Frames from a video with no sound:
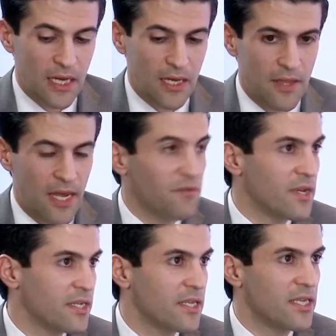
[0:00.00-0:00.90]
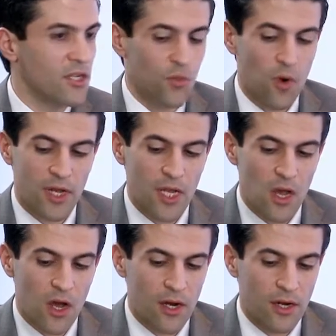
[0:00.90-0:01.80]
that FXDD is
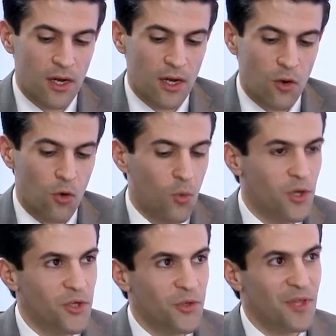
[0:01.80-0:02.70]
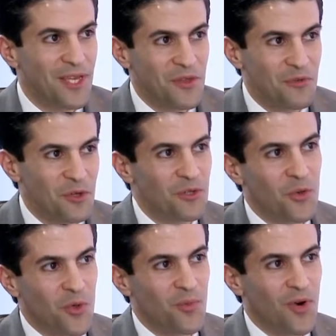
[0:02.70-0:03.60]
working on, or what do you think the
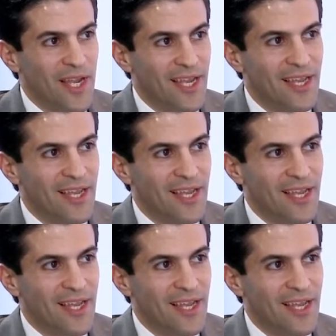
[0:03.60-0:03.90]
future will bring,